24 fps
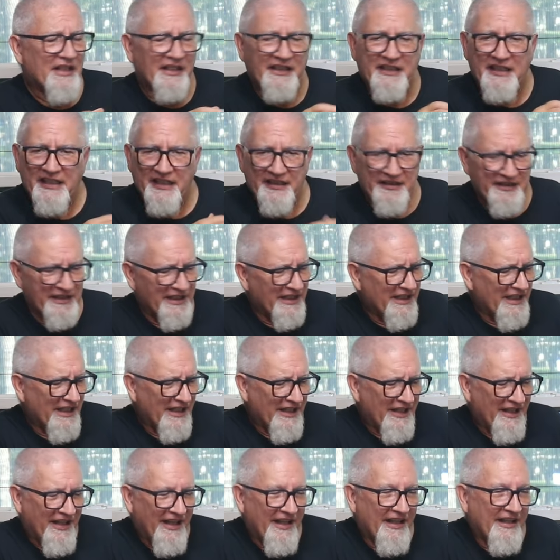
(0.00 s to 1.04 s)
again,
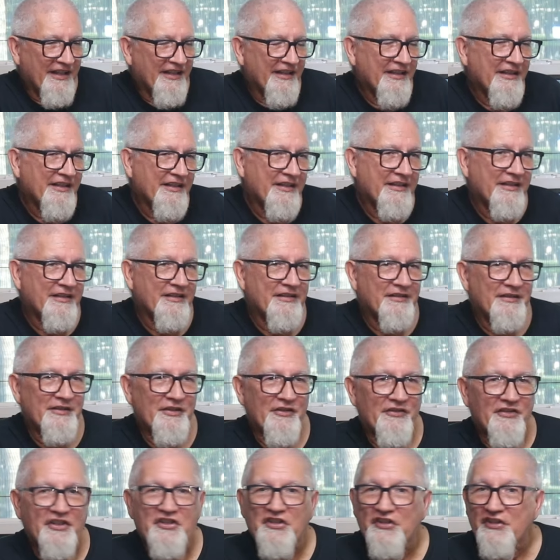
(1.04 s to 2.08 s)

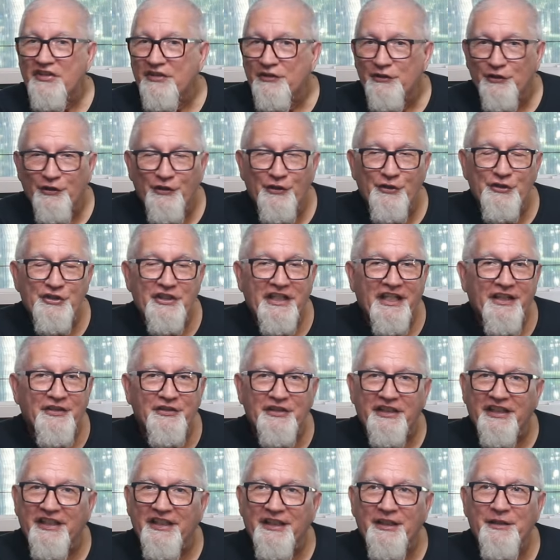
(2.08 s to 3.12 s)
this is a Euro
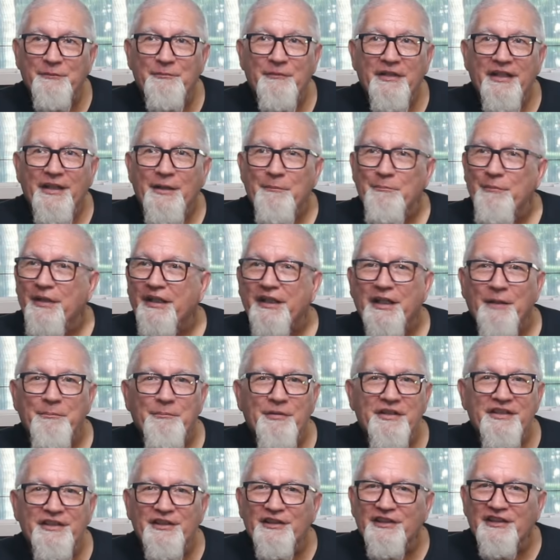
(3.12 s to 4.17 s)
style game, pick
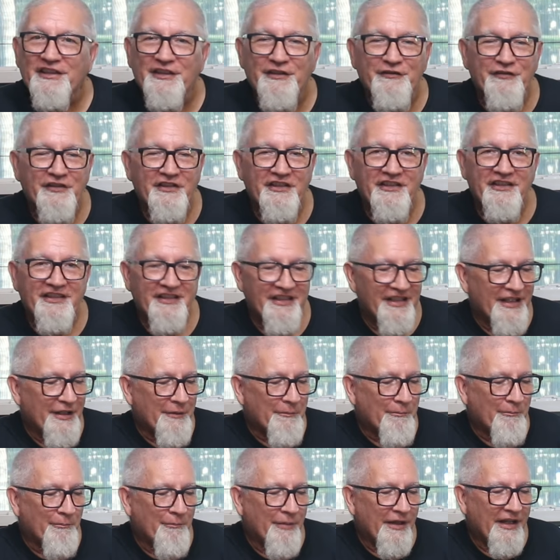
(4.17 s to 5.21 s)
up and deliver,
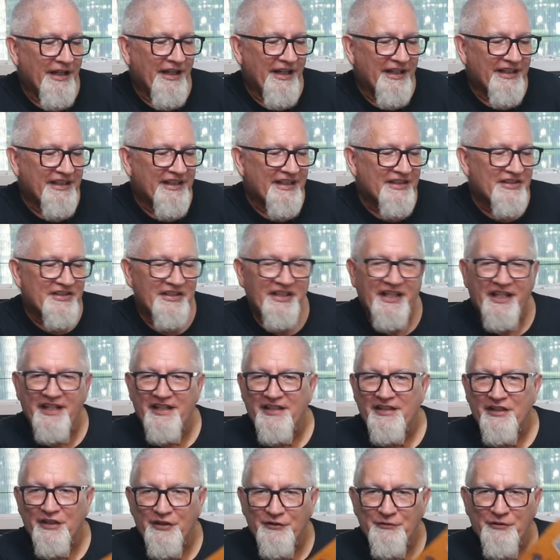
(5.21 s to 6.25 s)
but it's got
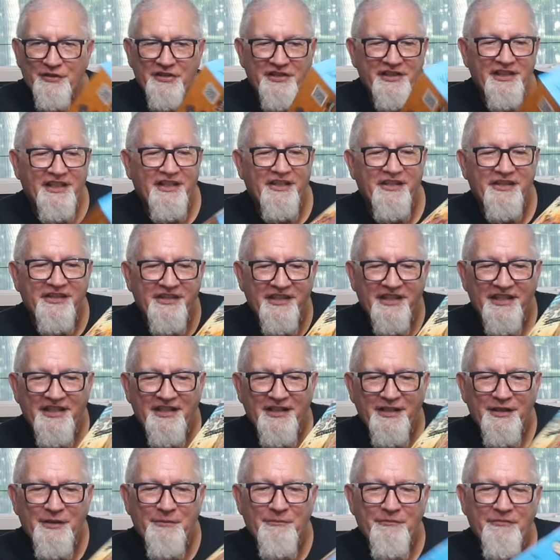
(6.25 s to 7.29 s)
an interesting
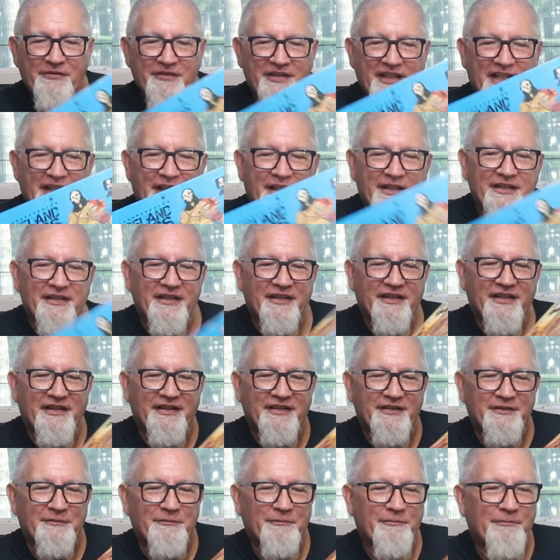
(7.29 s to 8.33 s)
theme that
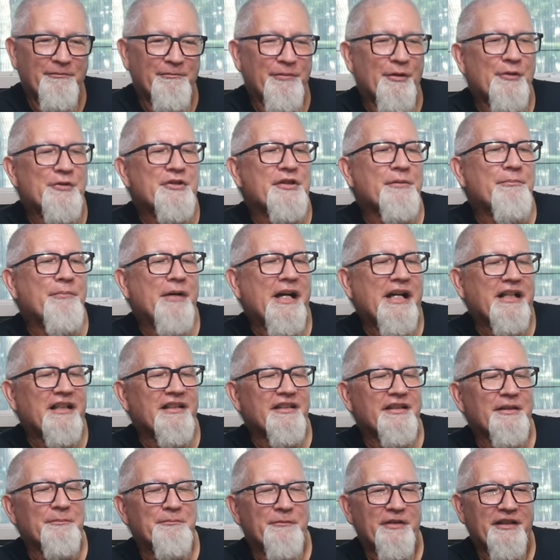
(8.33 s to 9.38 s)
uh,
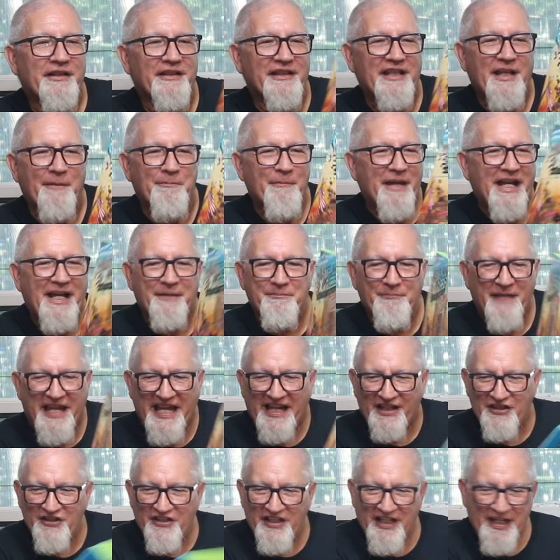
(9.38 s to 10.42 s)
post-apocalyptic, yeah, Mad
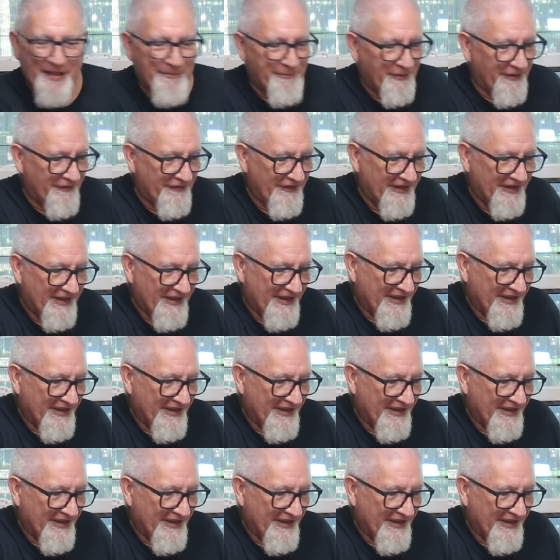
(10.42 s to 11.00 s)
Max type of,